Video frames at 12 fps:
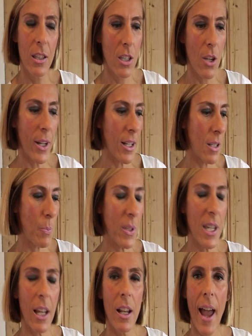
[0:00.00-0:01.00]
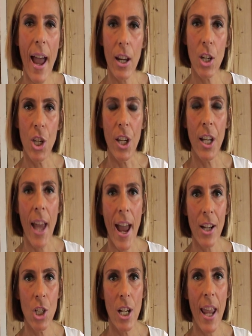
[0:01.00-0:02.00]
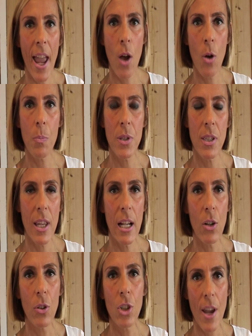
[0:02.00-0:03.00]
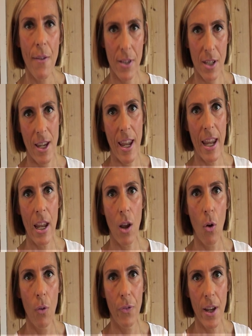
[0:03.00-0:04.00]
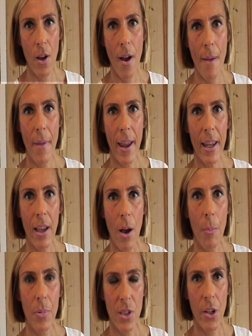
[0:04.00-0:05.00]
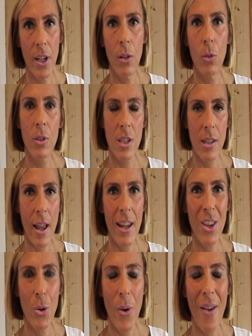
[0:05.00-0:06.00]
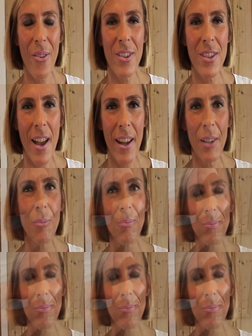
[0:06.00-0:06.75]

Doing this particular action actually helps the longevity of the eye makeup so that it will stay throughout the day.